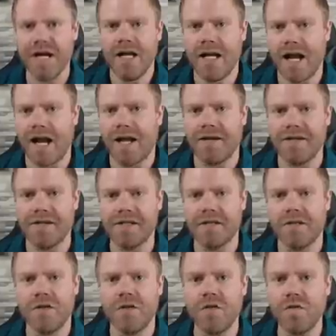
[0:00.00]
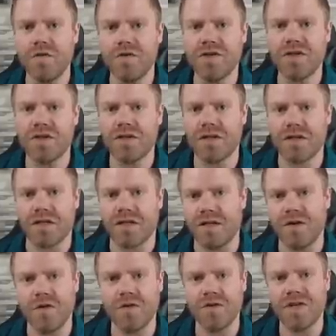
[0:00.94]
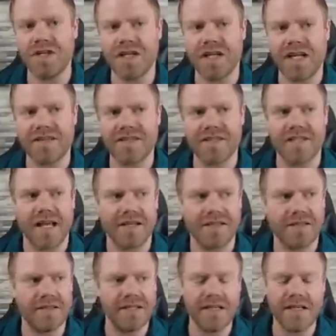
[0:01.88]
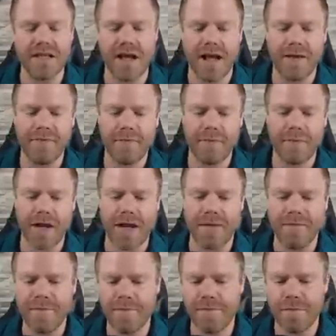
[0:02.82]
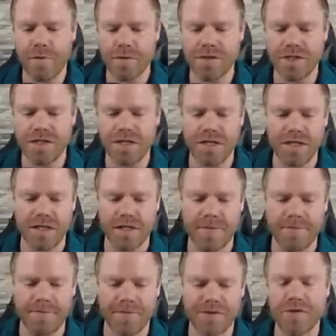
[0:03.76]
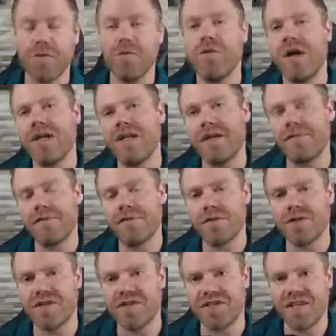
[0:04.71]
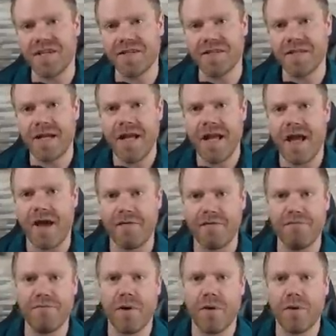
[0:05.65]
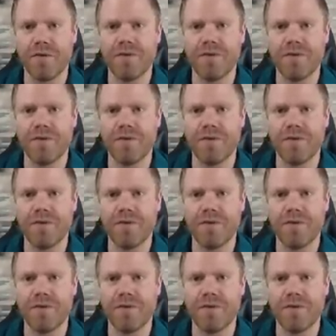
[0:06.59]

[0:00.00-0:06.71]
and use it against that. The M42 and M46 have both